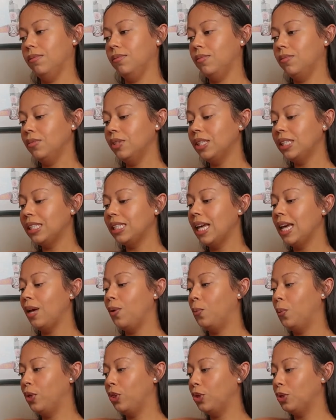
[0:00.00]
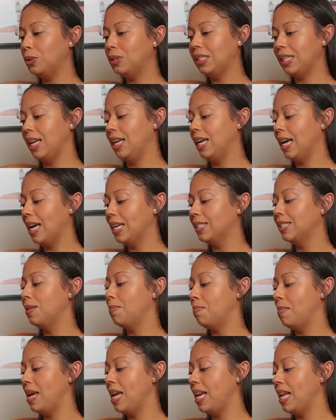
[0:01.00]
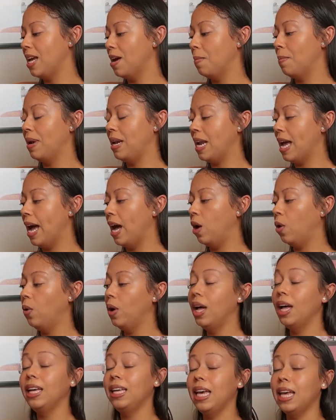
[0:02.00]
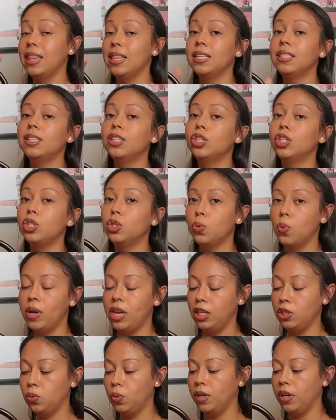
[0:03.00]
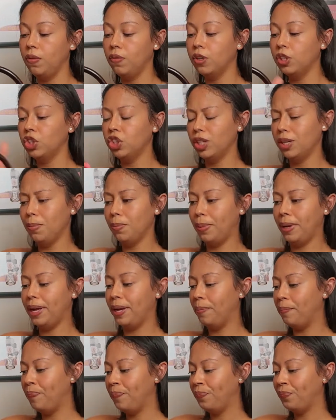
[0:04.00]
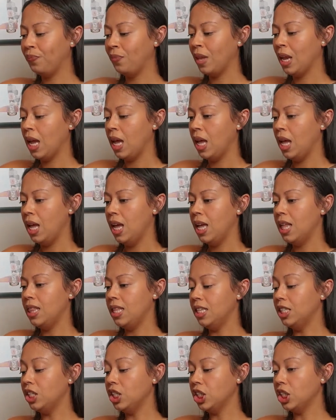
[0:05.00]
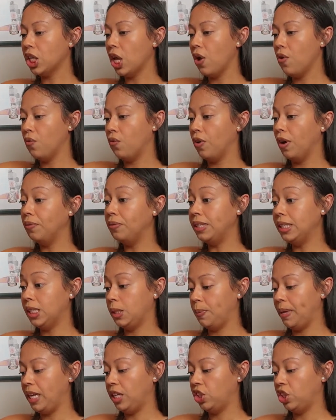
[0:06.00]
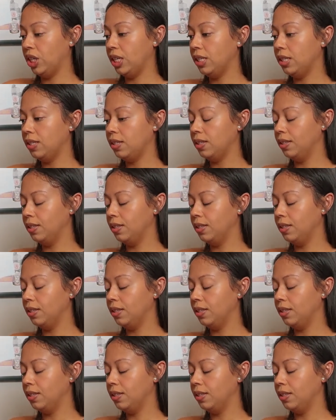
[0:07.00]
looks like what they're selling as the medium now. Again, this is the 2020 version, but this looks very spacious.